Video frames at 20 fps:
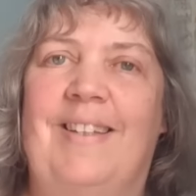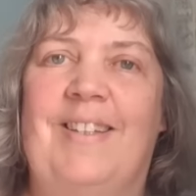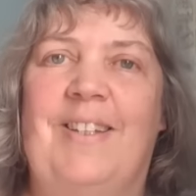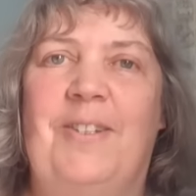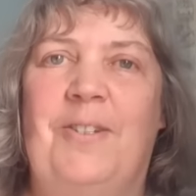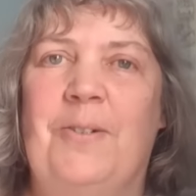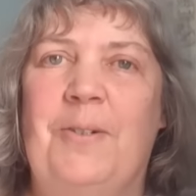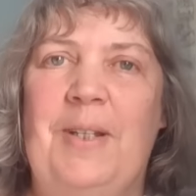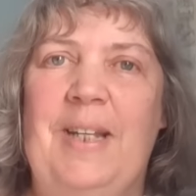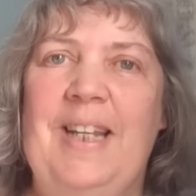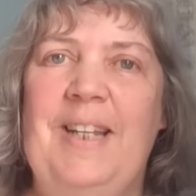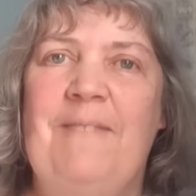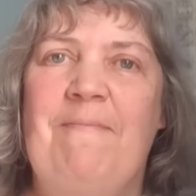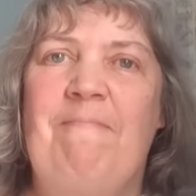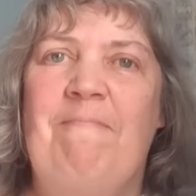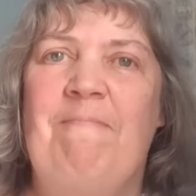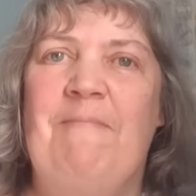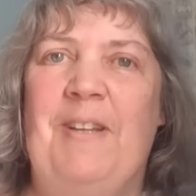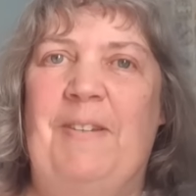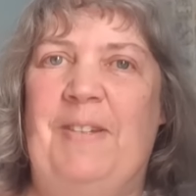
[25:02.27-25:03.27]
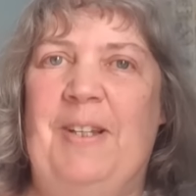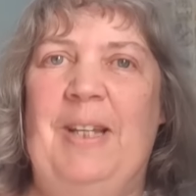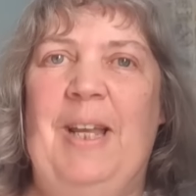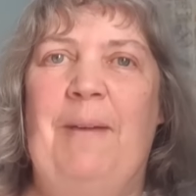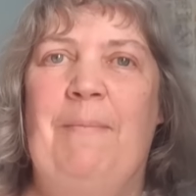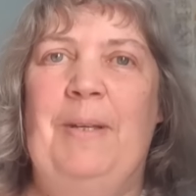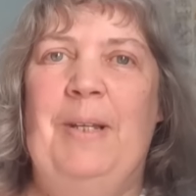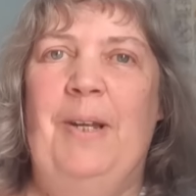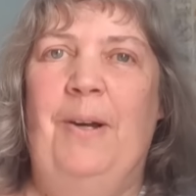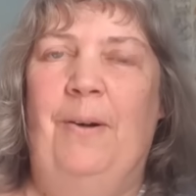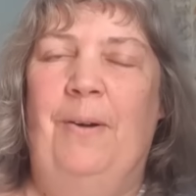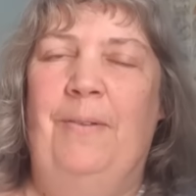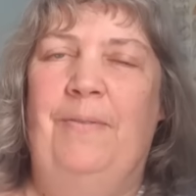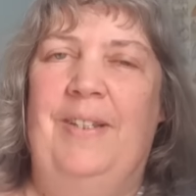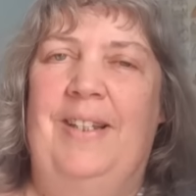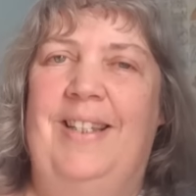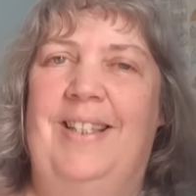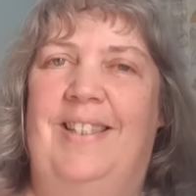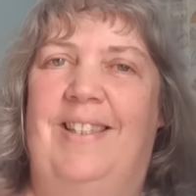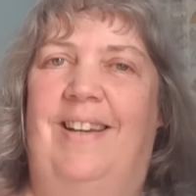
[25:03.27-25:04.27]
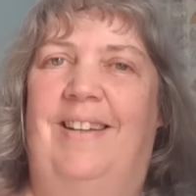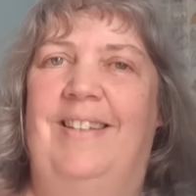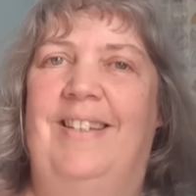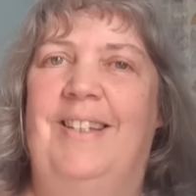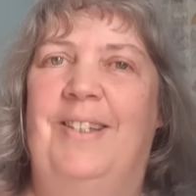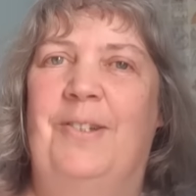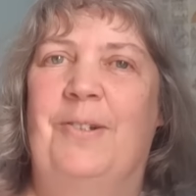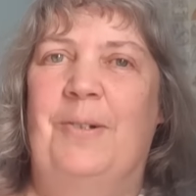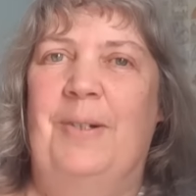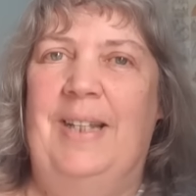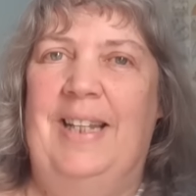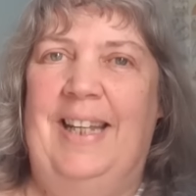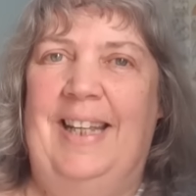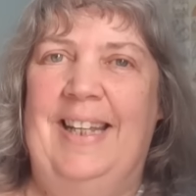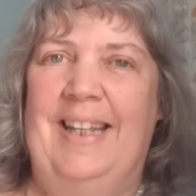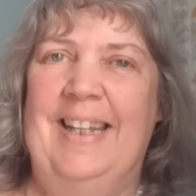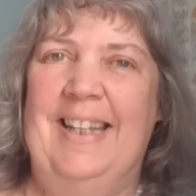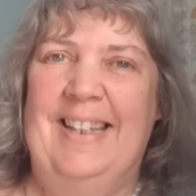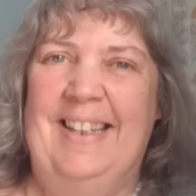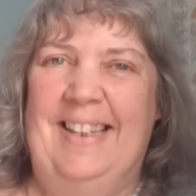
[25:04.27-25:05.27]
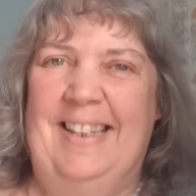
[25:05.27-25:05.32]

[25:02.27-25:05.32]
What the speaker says: to join in, or to let me know if you decide to join in.